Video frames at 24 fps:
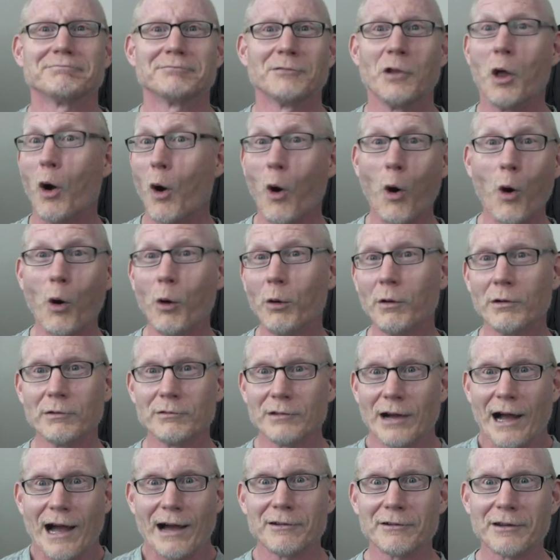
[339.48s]
No,
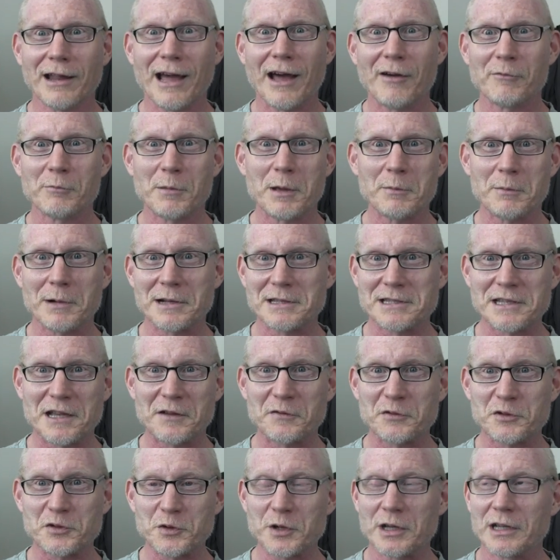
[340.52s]
I don't know how to make
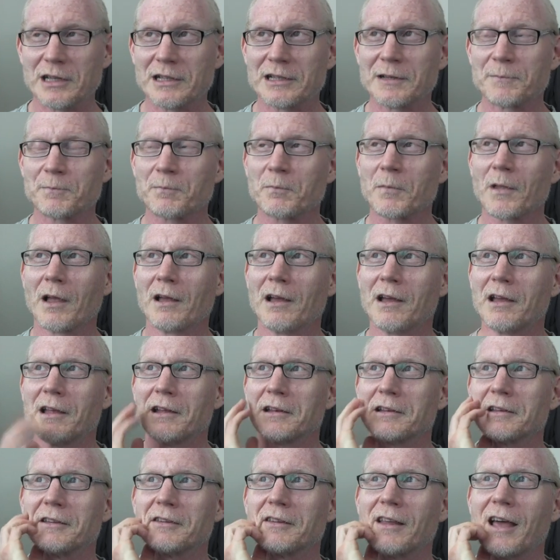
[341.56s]
myself shrink.
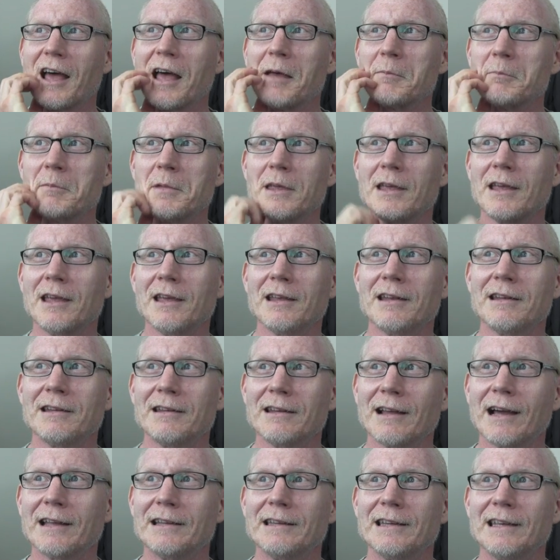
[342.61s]
Does that
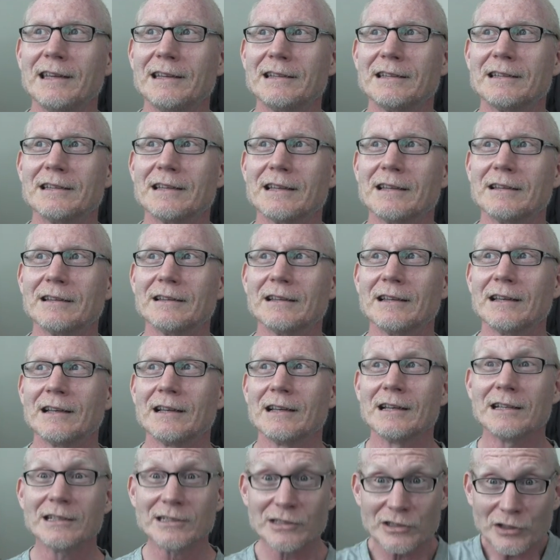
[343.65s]
mean I need to
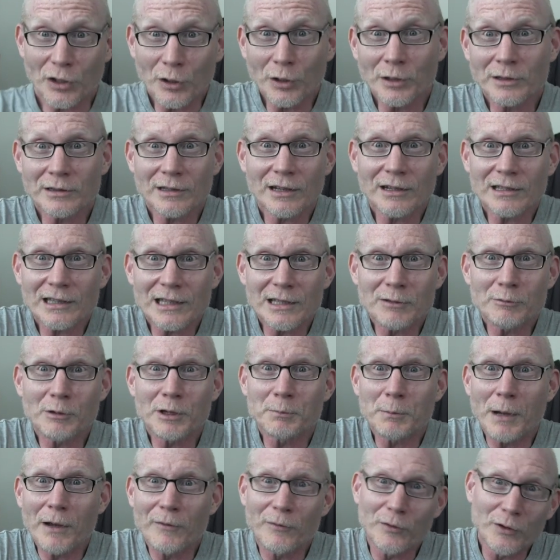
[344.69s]
start talking
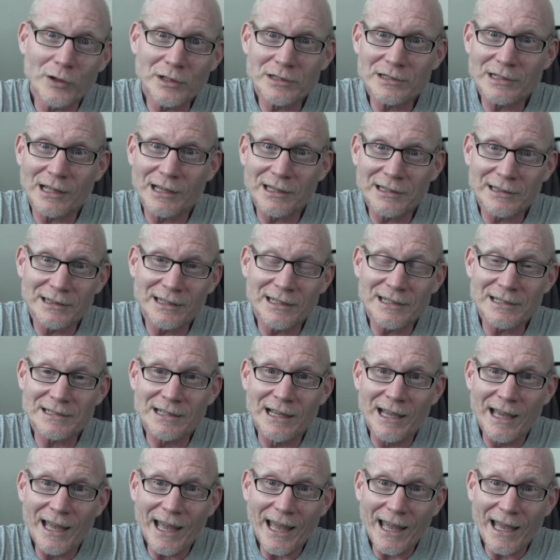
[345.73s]
with my voice like
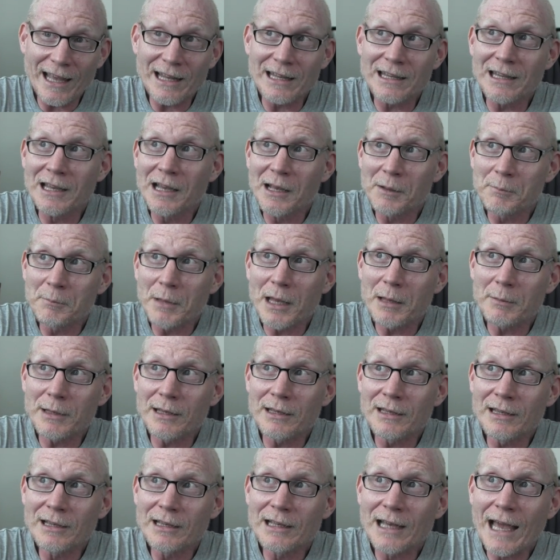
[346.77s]
this and
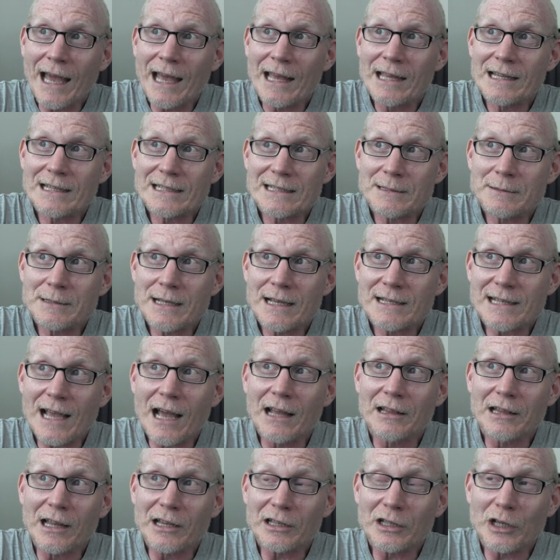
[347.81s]
maybe
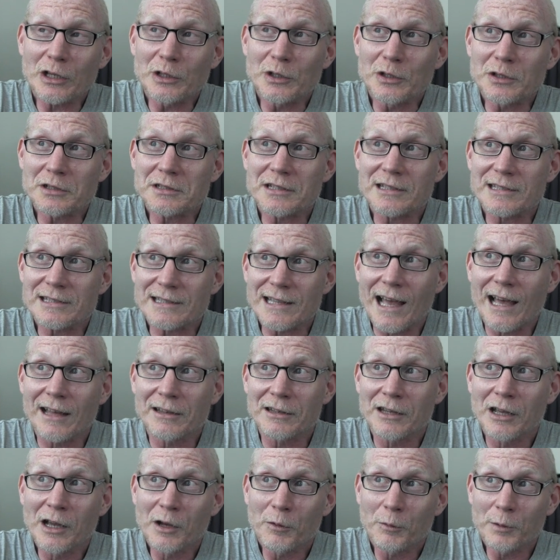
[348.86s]
sound like I used to
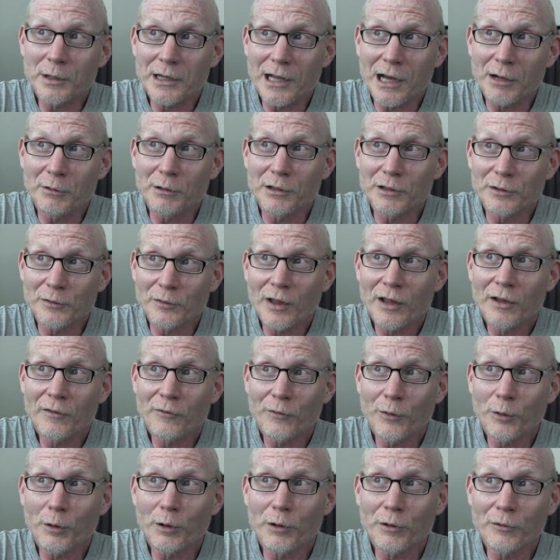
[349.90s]
sound when I was
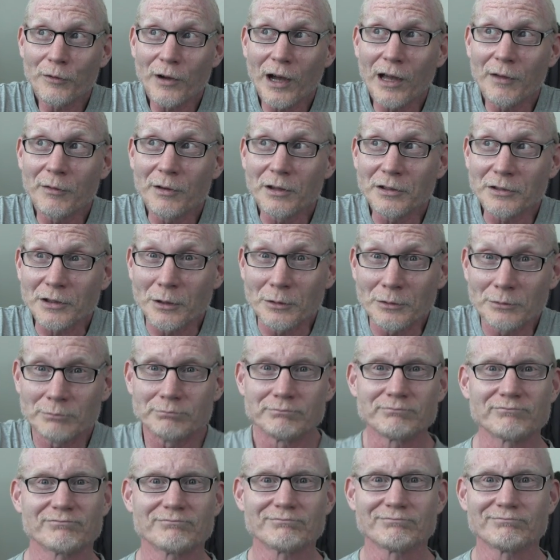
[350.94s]
four or five years old?
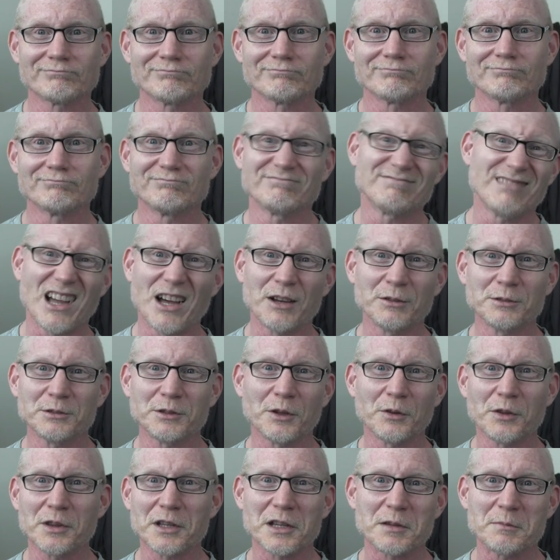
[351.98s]
No,
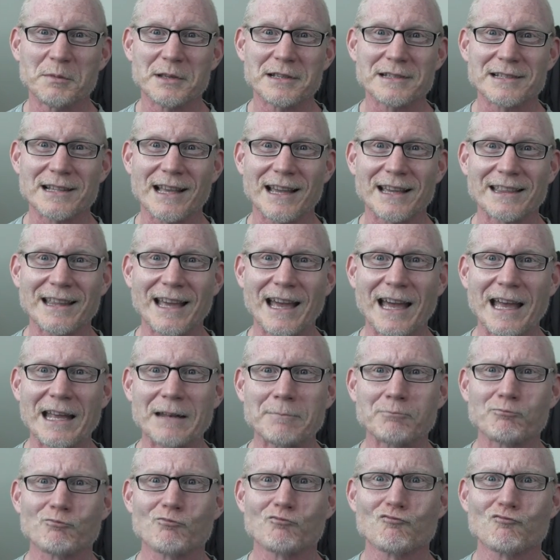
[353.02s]
don't think it means like that.